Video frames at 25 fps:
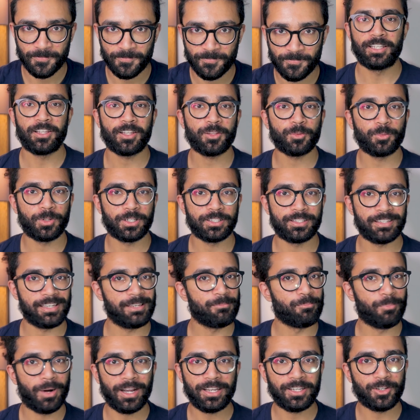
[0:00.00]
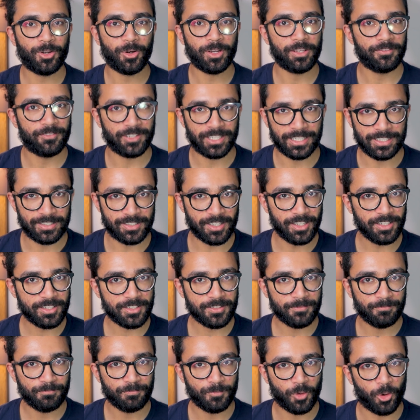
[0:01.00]
In other words, it might not even
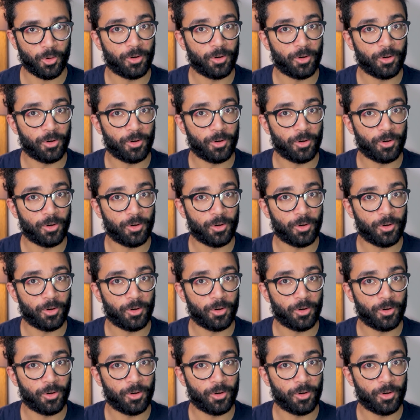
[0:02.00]
exist,